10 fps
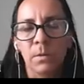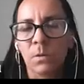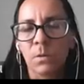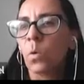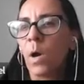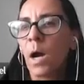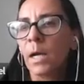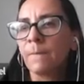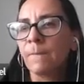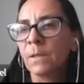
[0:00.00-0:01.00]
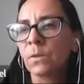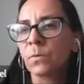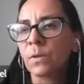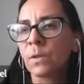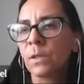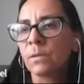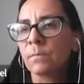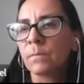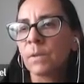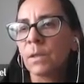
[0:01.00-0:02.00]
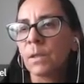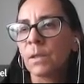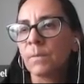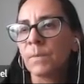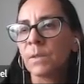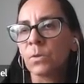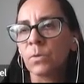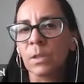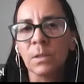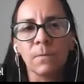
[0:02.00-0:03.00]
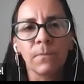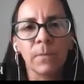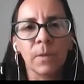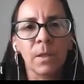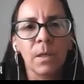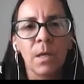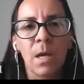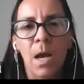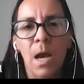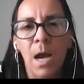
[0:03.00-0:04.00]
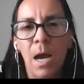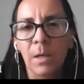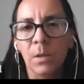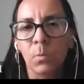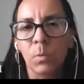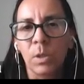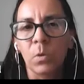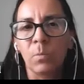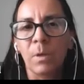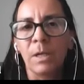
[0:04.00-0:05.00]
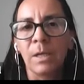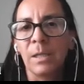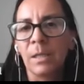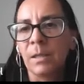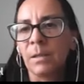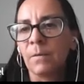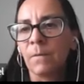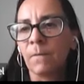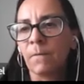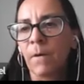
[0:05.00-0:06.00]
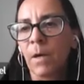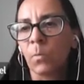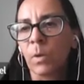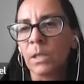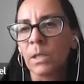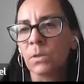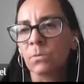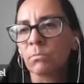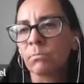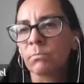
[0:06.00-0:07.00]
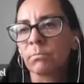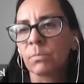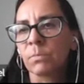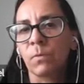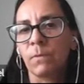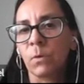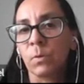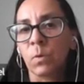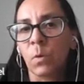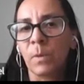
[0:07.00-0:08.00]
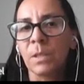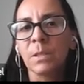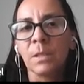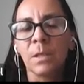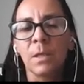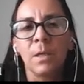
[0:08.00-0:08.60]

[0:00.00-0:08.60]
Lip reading: So I've been tutoring students, and we normally find ways to review topics.